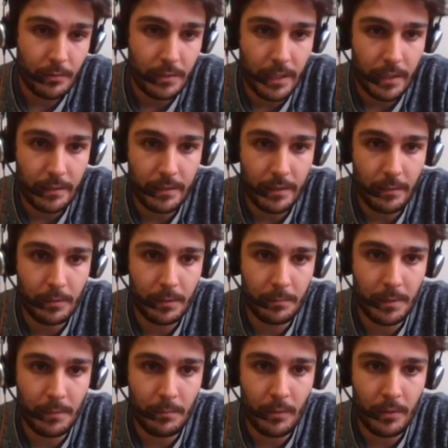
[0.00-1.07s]
that there will
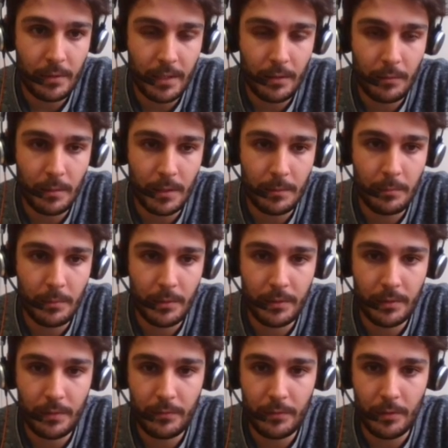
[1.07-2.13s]
be more than one
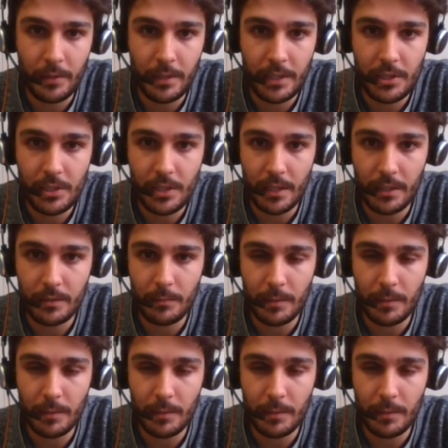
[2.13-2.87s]
point for each x,